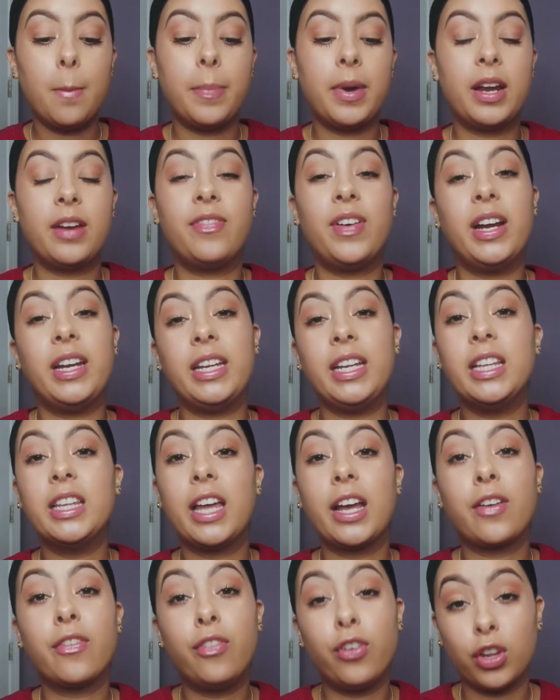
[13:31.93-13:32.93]
But if I need
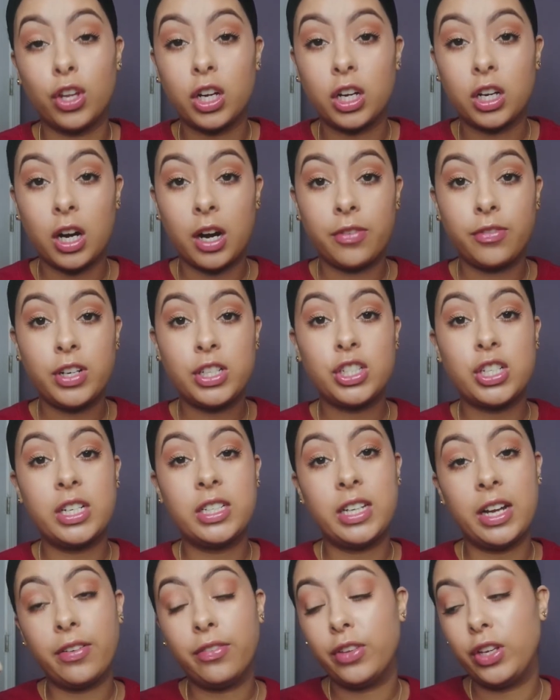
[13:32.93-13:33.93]
like fuller coverage, I
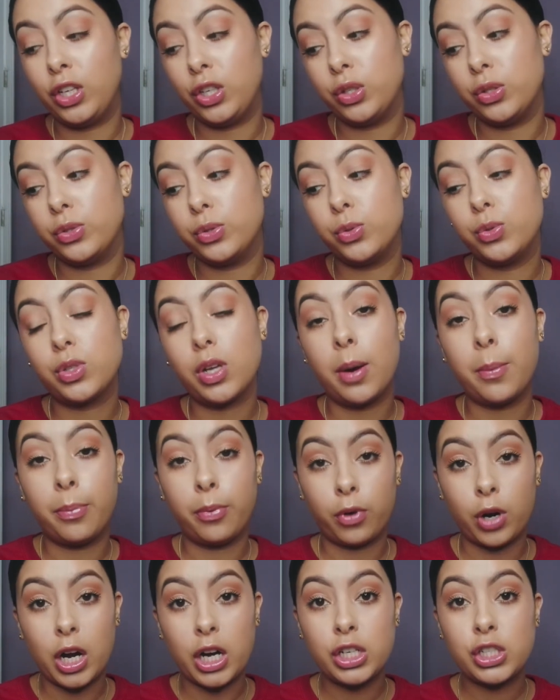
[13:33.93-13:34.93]
definitely use a
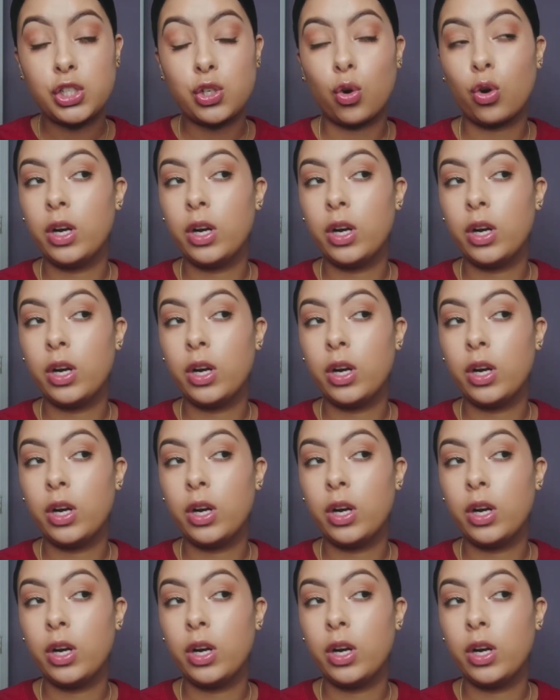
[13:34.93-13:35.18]
brush,